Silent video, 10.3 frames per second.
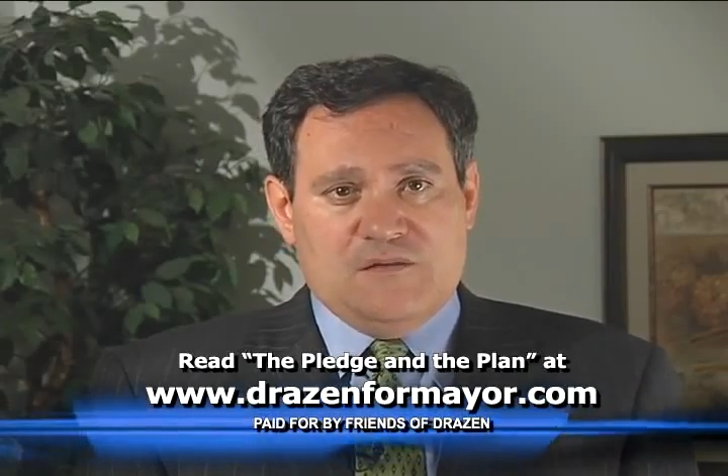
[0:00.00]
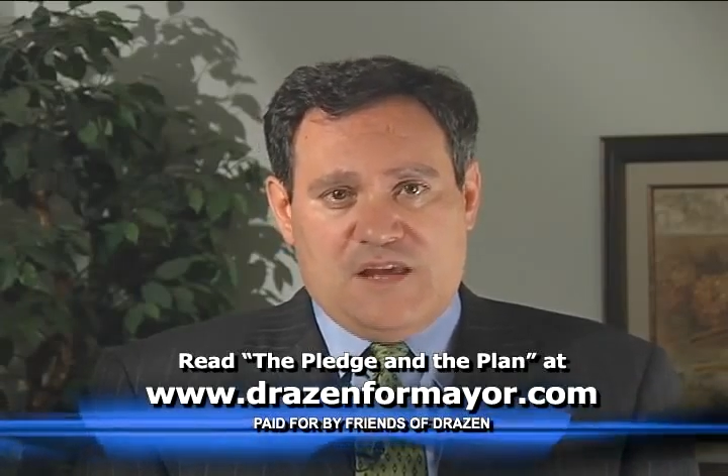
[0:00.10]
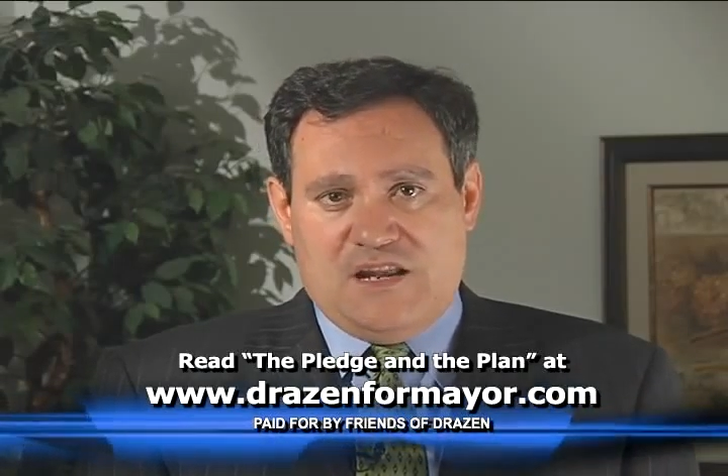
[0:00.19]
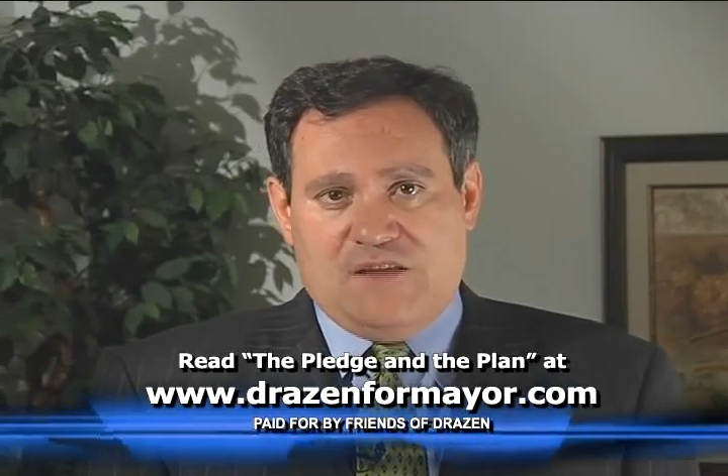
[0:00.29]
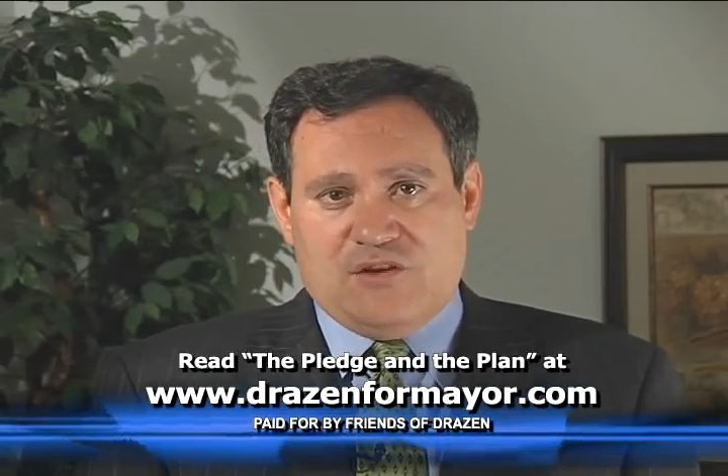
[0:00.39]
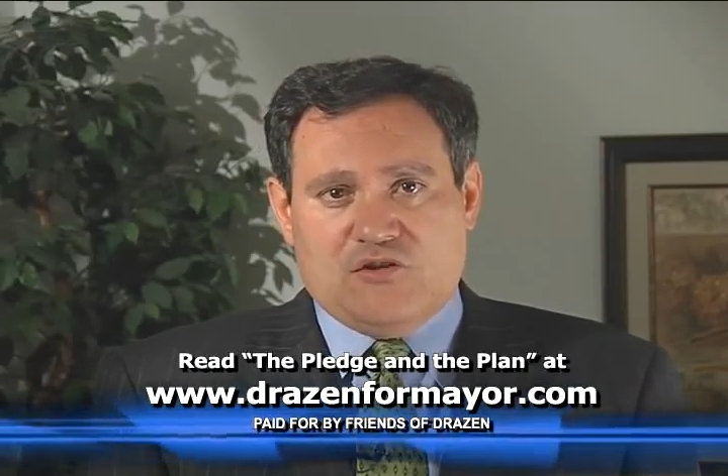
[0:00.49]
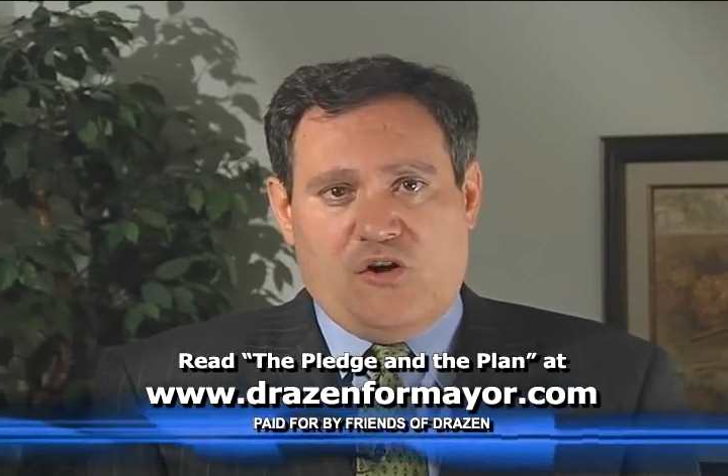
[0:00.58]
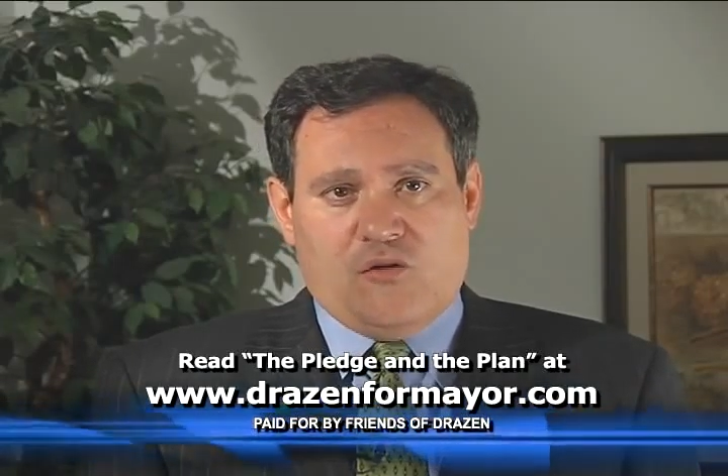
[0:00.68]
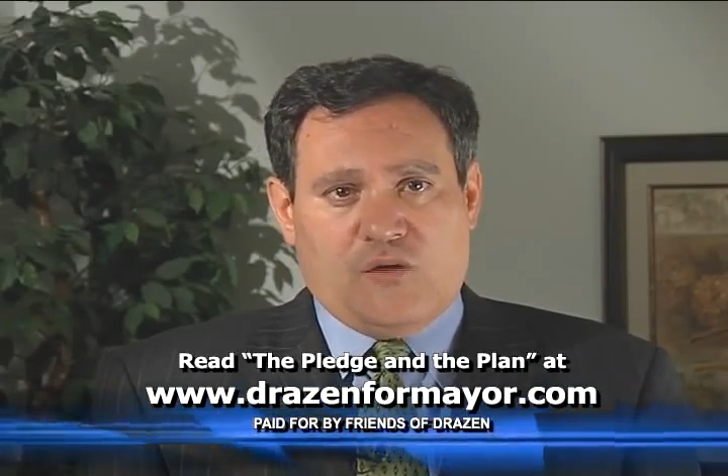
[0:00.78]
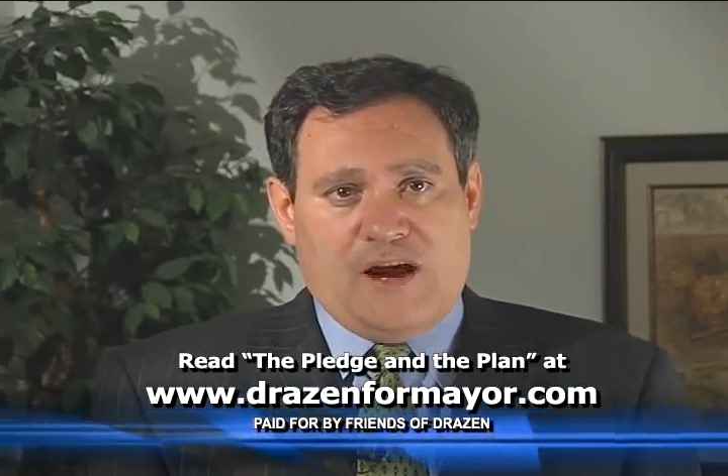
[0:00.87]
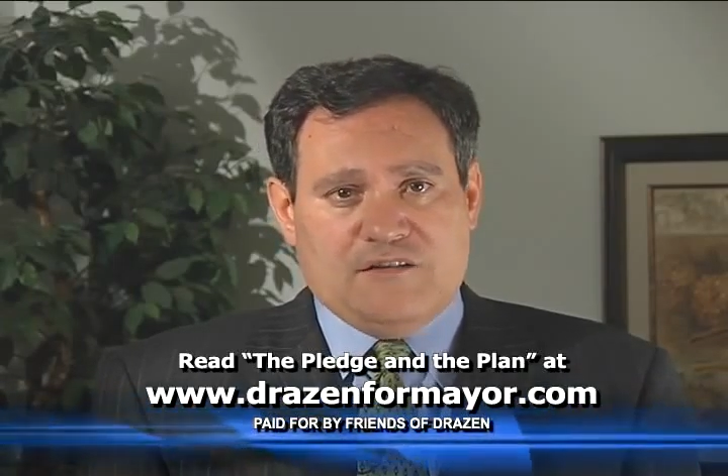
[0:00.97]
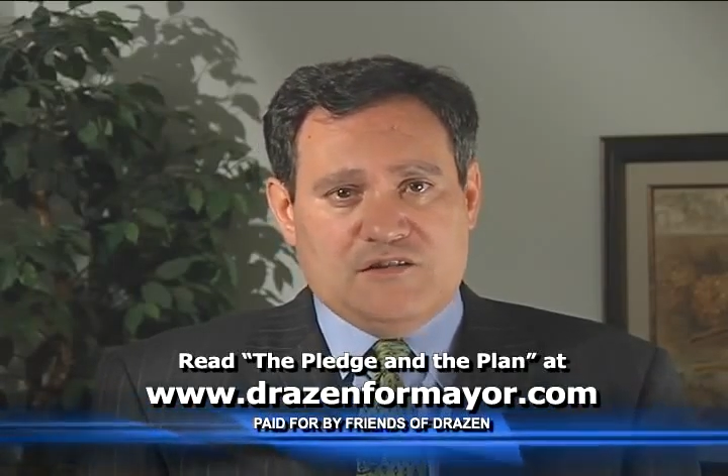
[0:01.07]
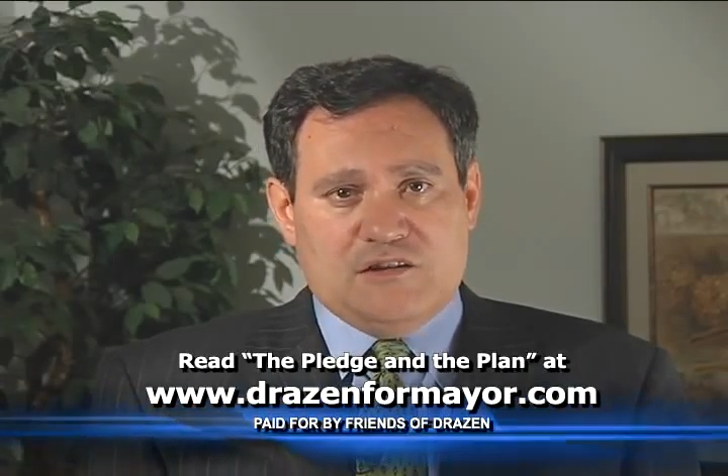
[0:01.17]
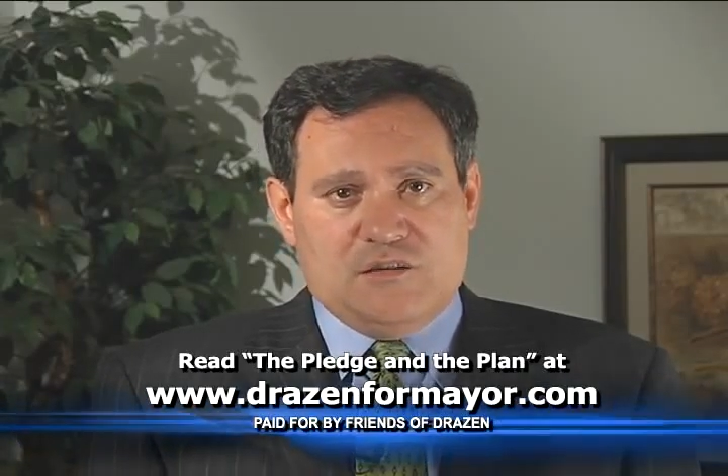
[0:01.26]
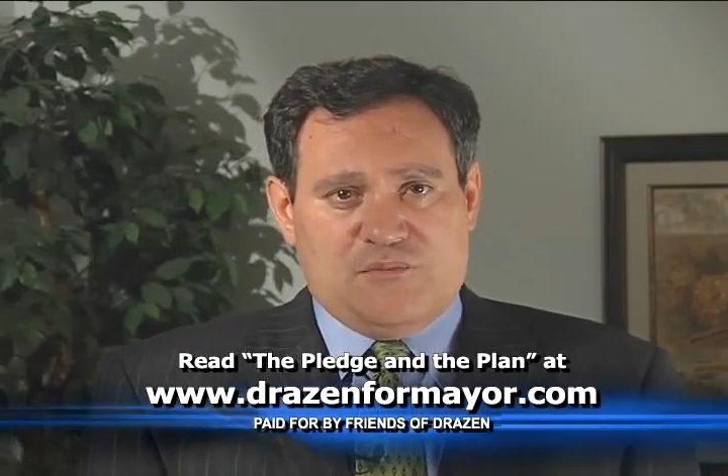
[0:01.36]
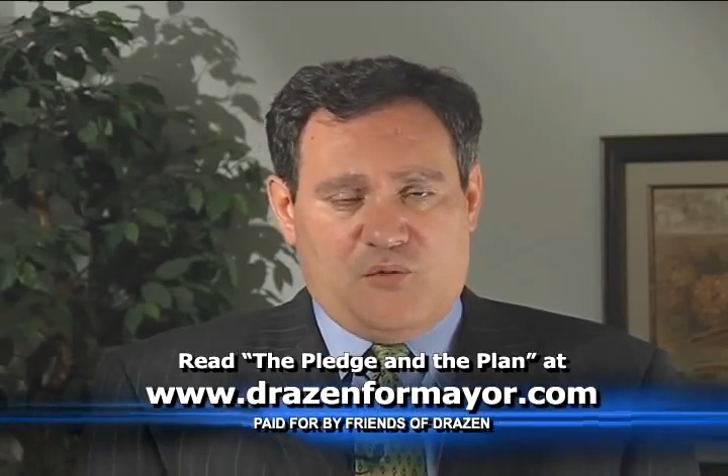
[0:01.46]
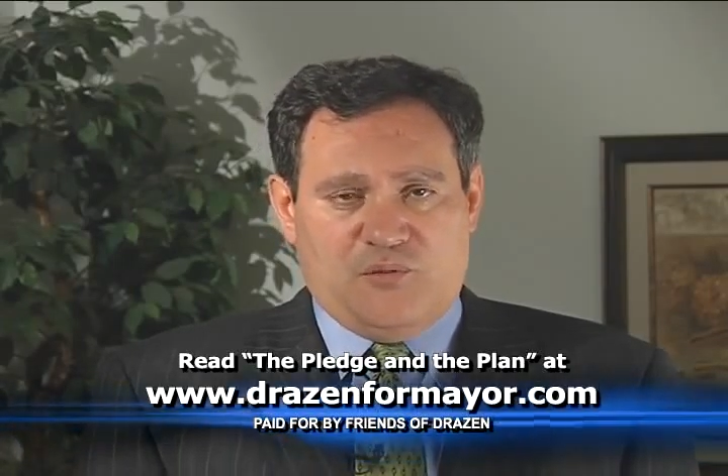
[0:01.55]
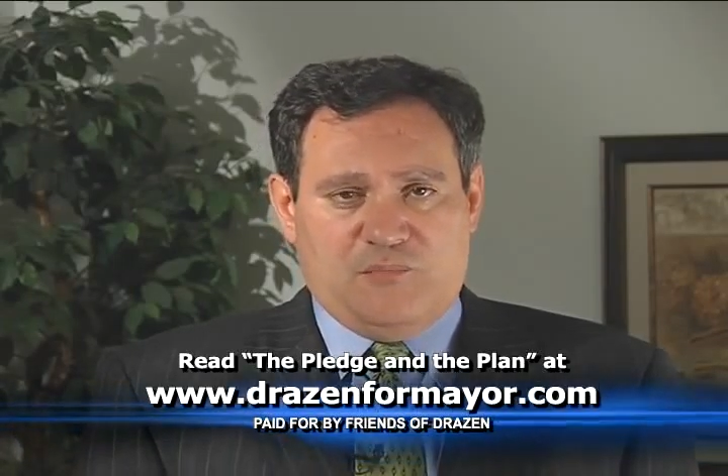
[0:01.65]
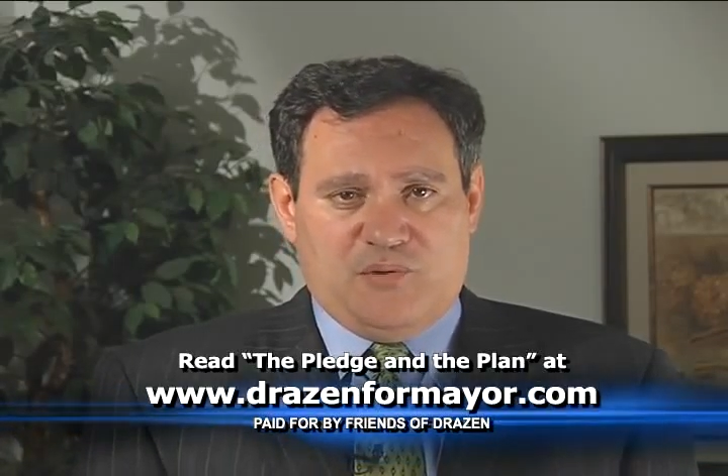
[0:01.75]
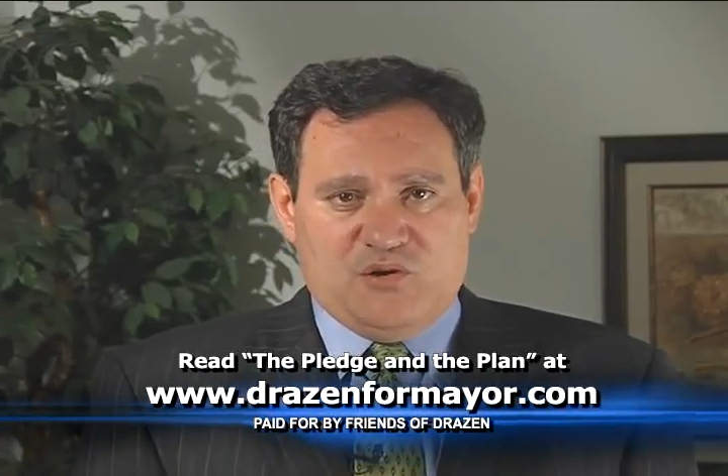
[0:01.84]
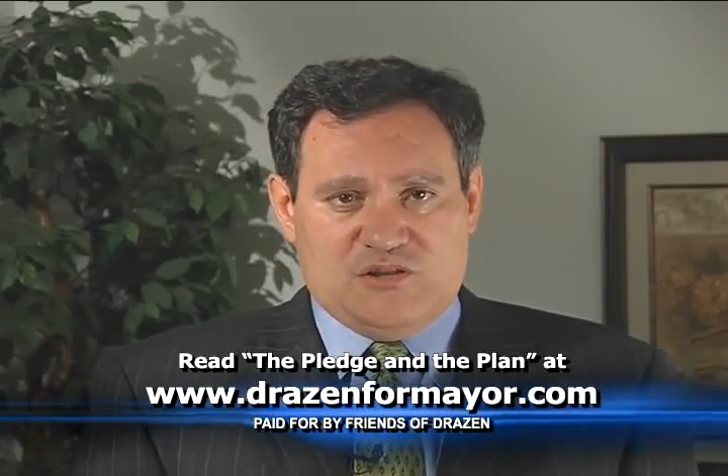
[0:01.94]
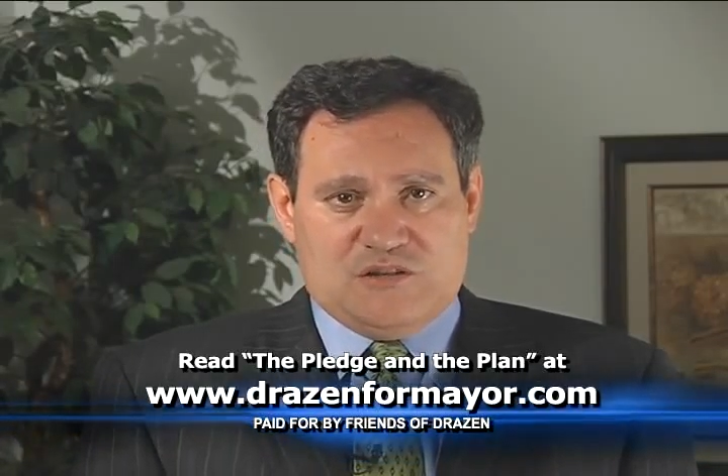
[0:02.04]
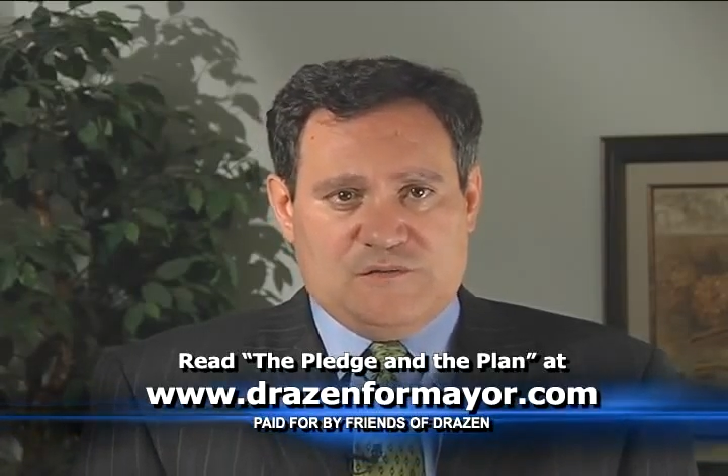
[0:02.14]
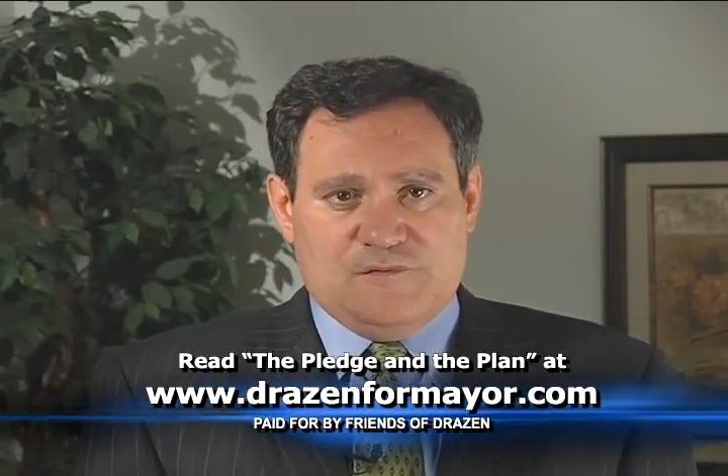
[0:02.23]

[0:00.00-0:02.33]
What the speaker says: then have their call routed to the appropriate person.